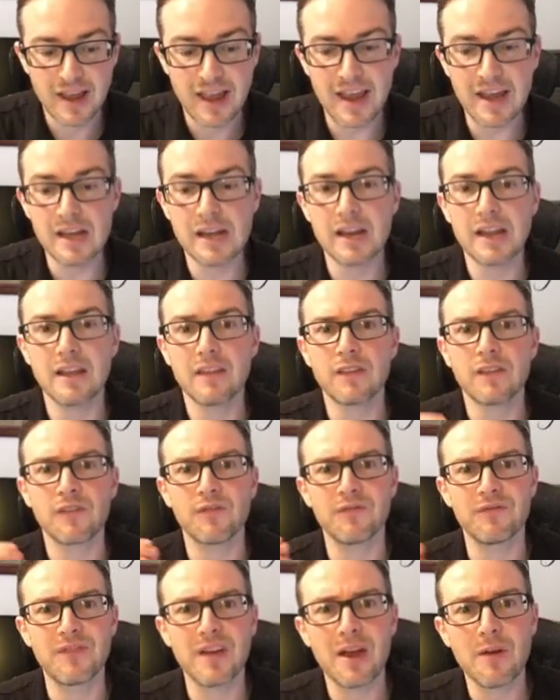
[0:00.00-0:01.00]
And it's
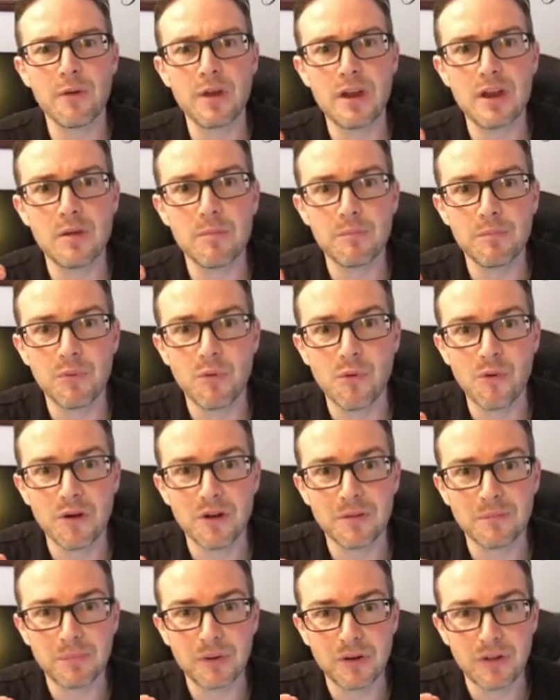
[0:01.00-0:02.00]
very
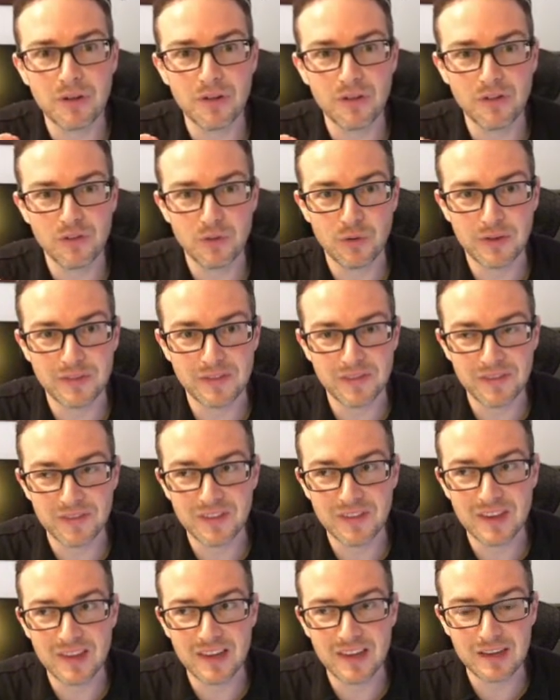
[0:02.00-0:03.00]
important because you could
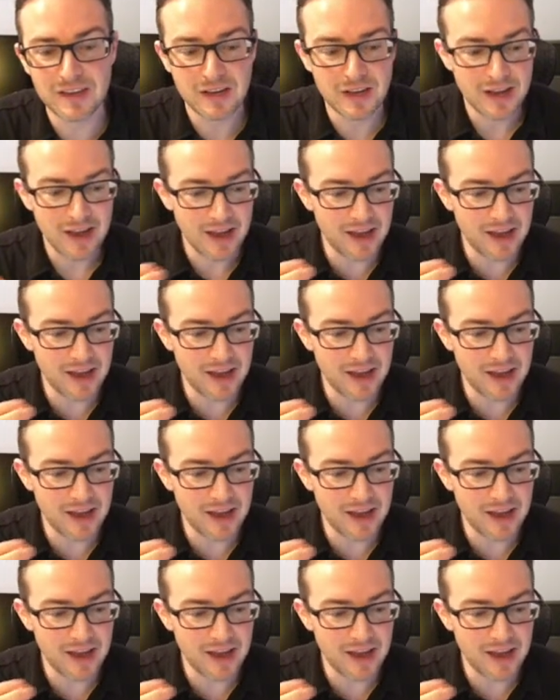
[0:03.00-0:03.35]
see,